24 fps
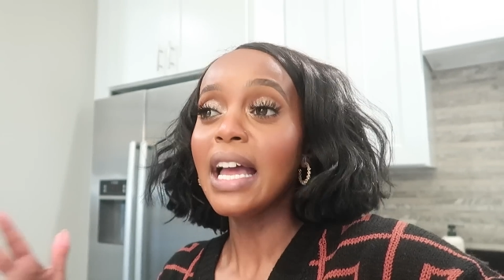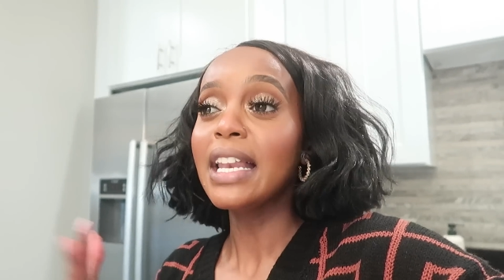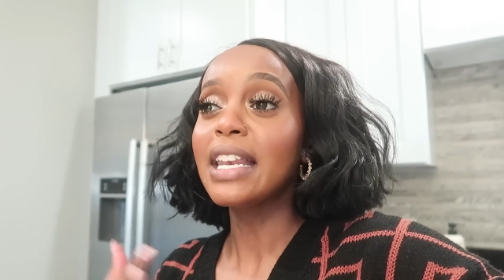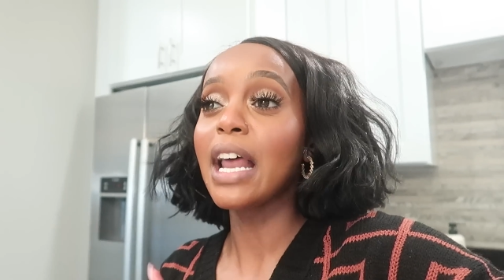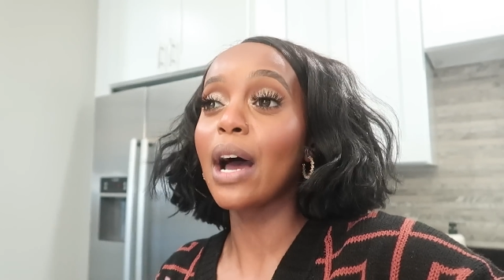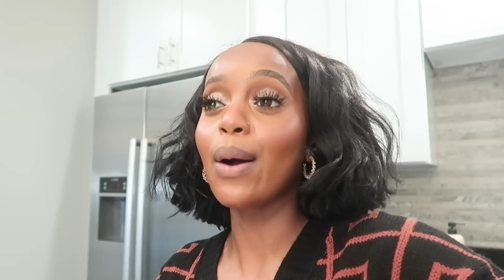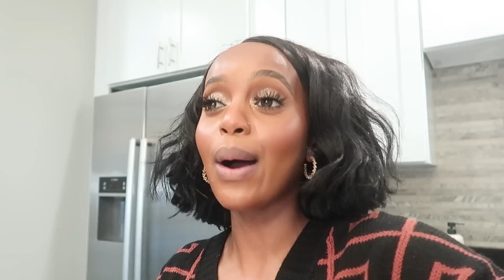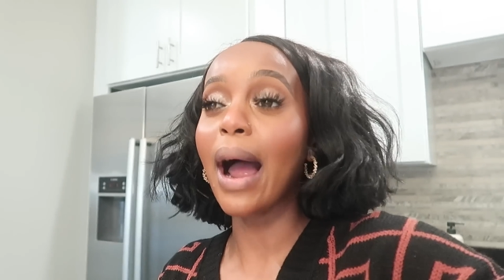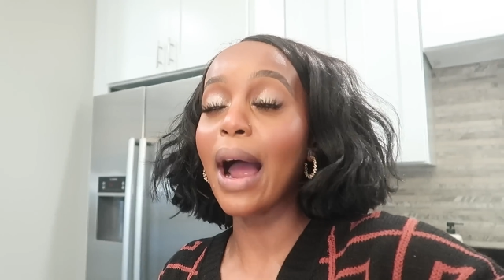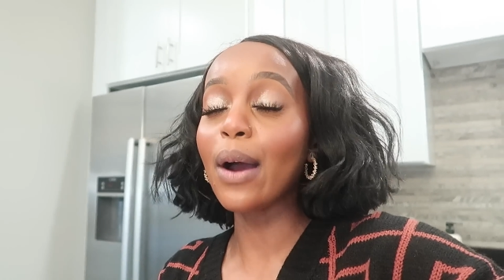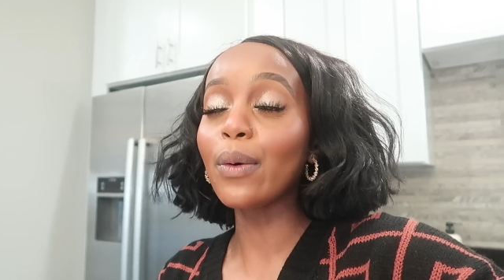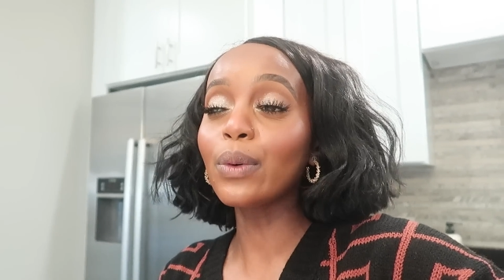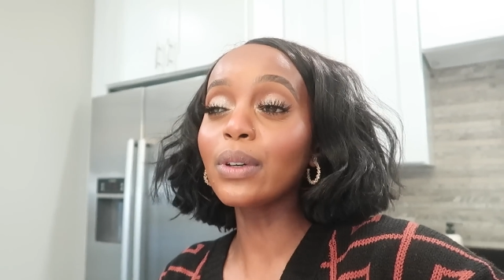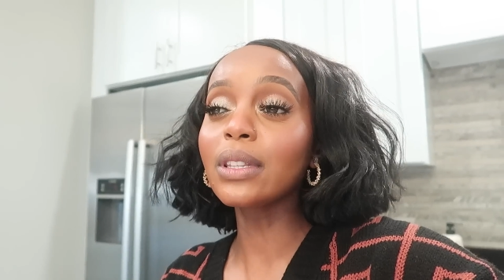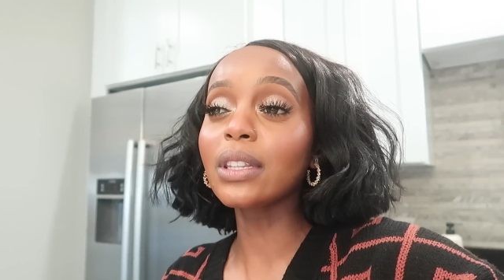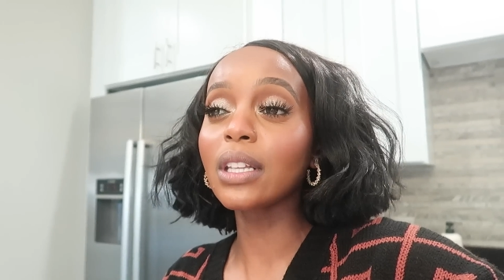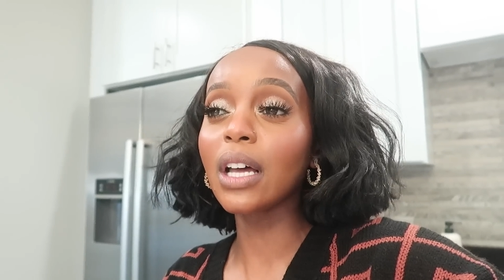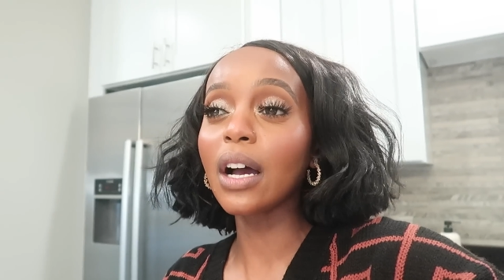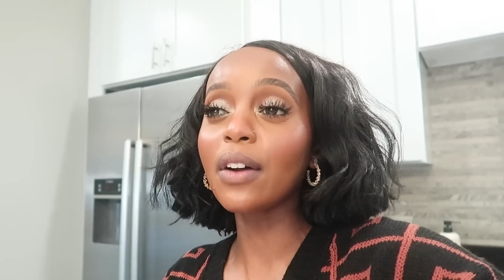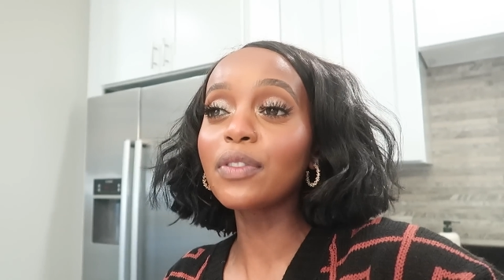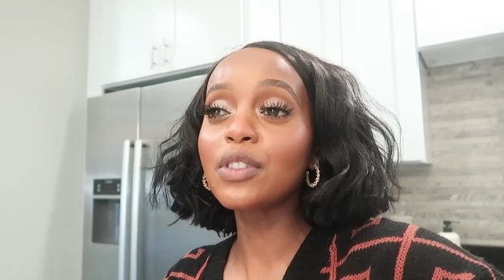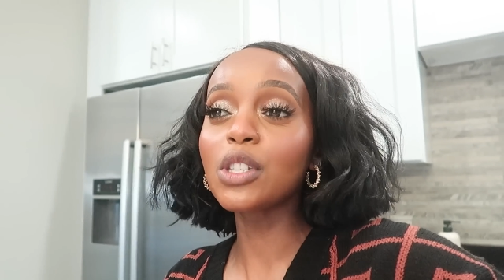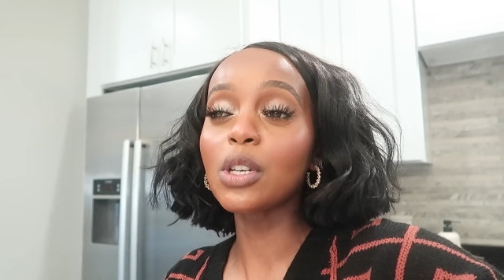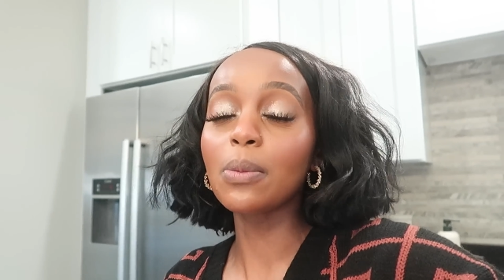Now I would
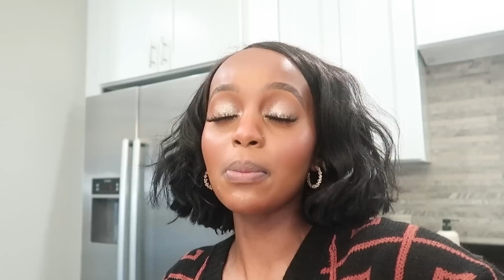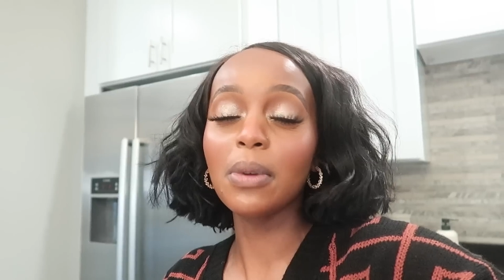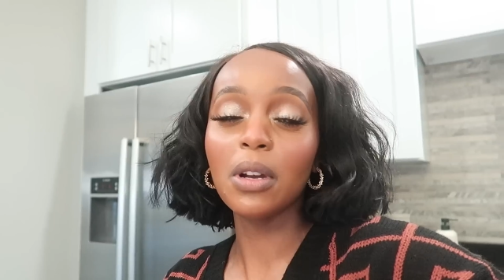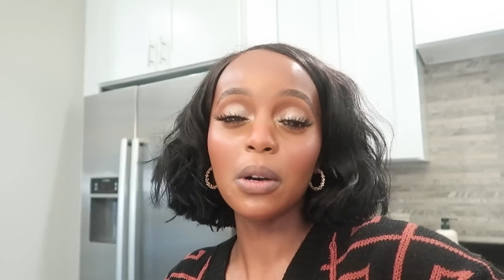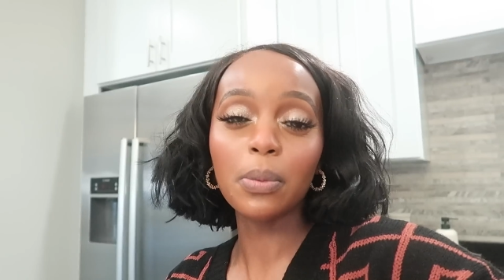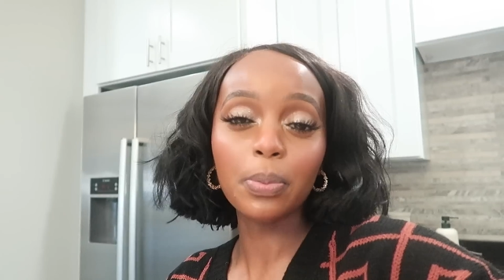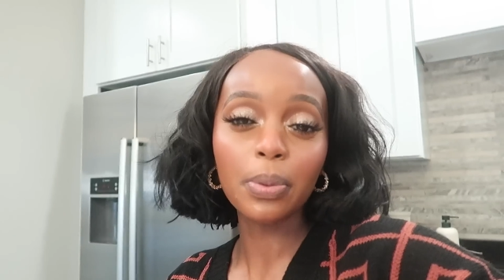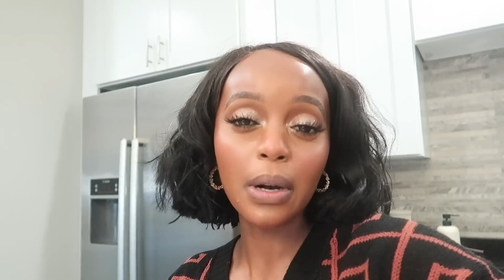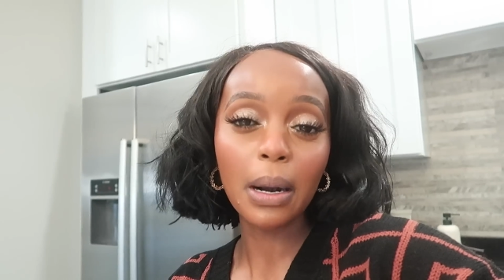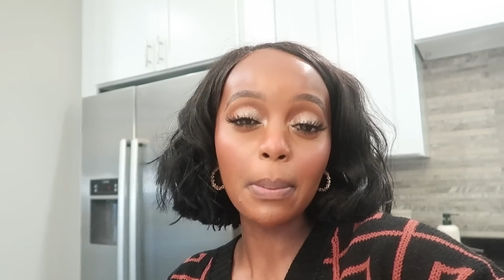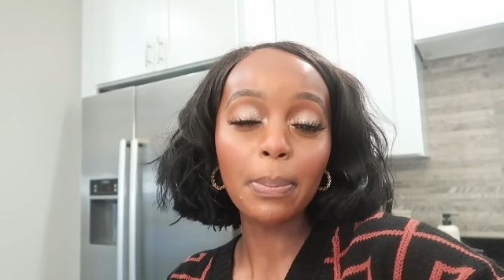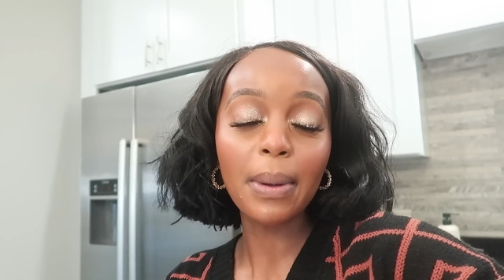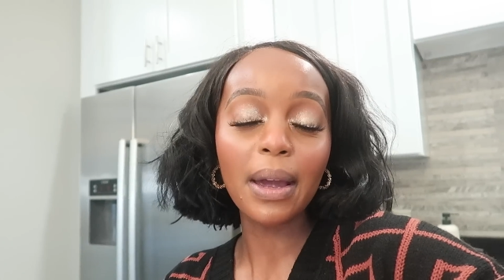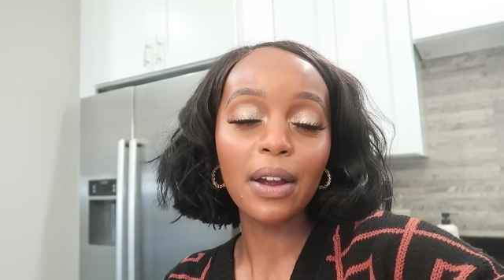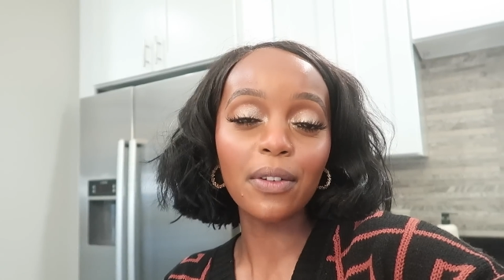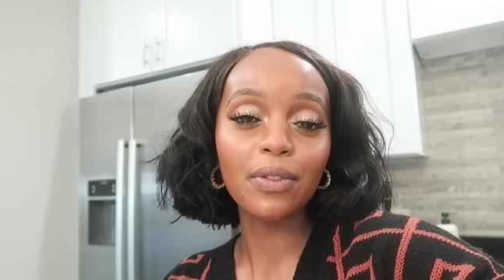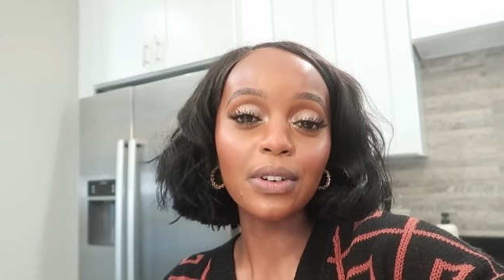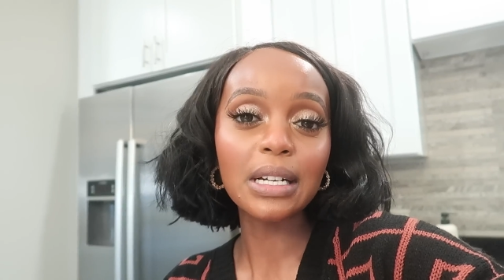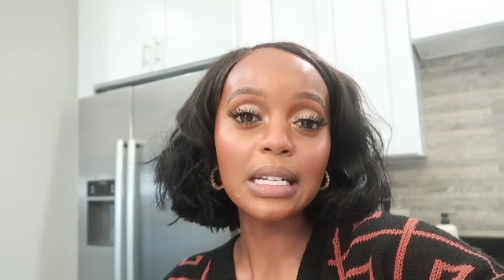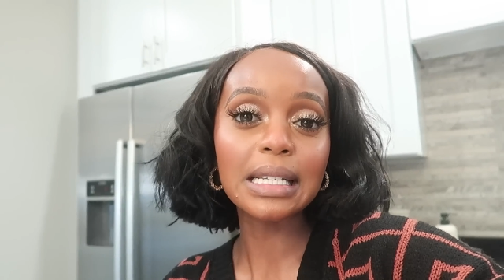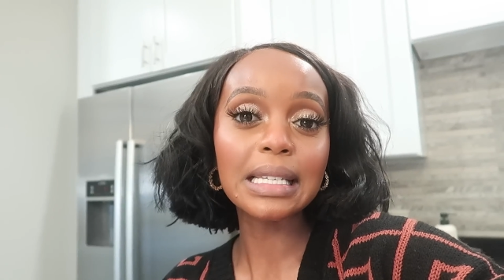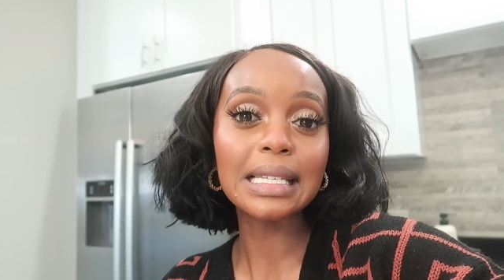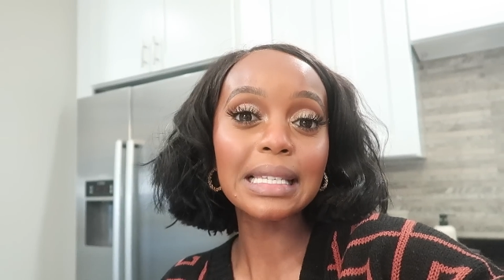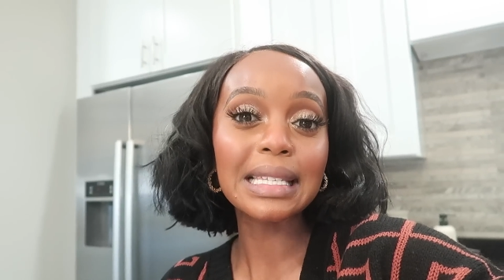love to meal prep
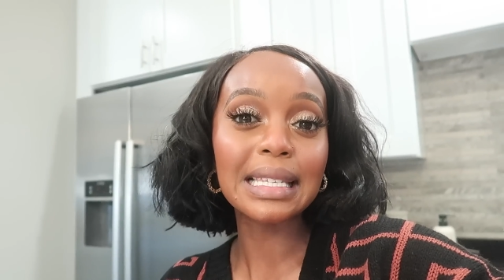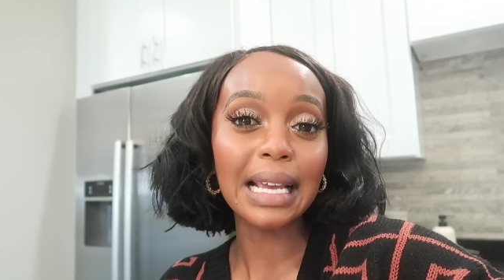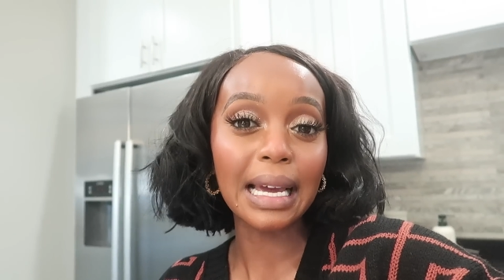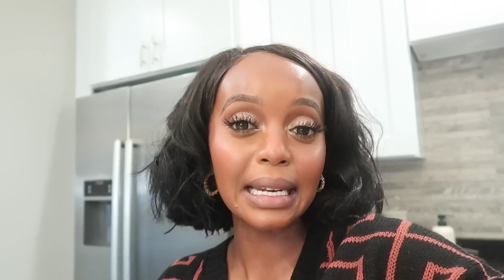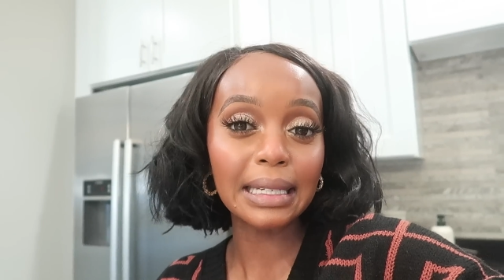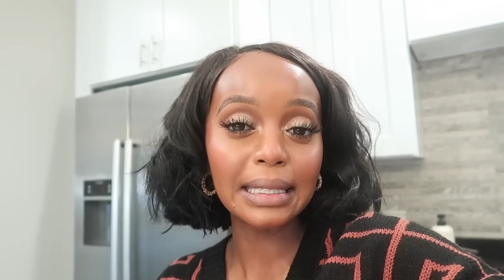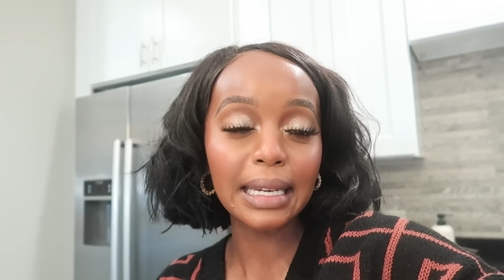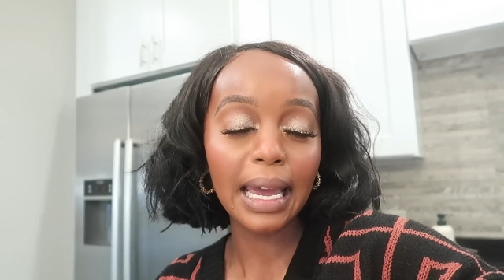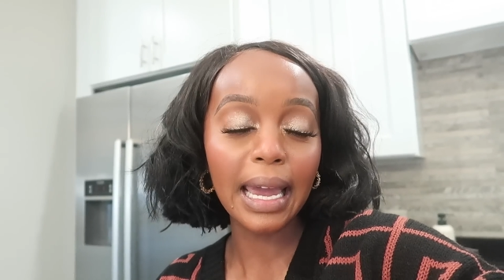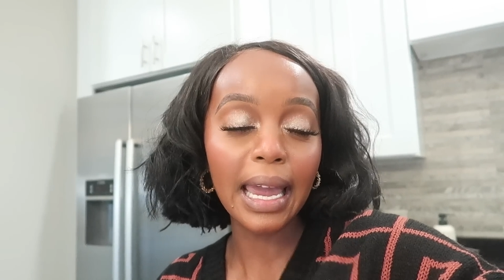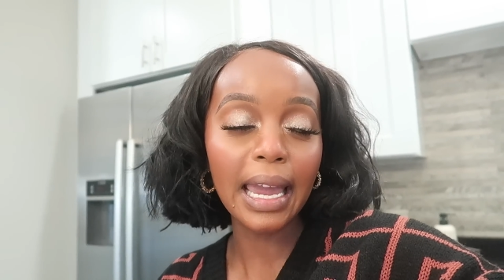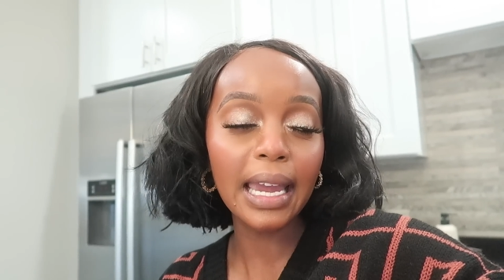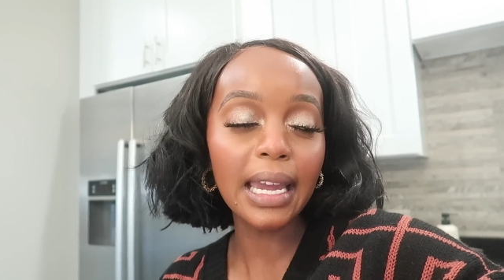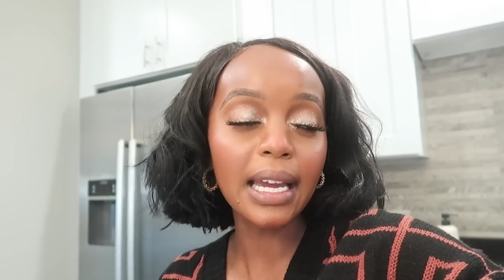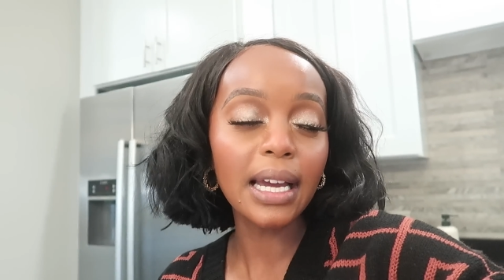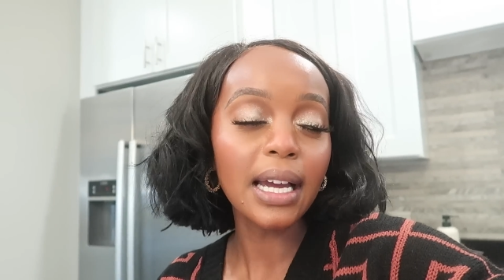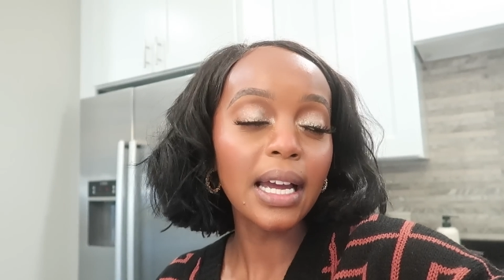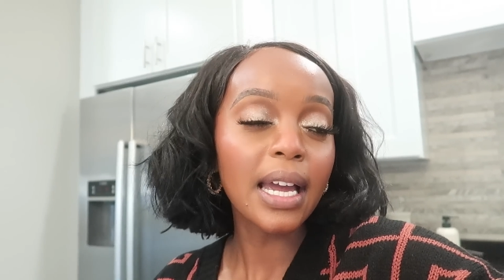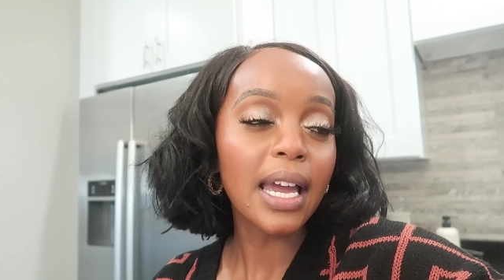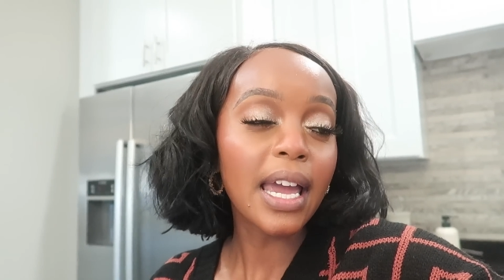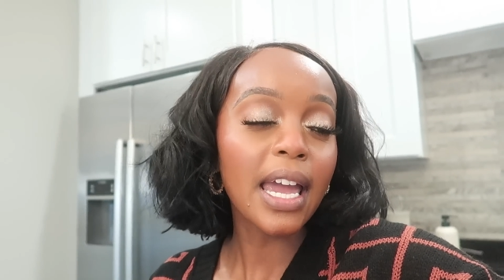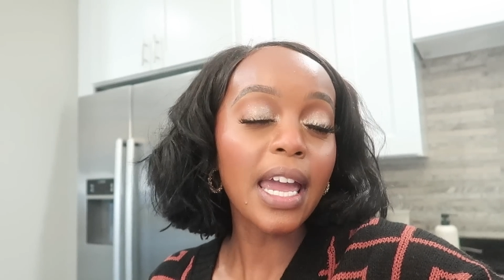every Sunday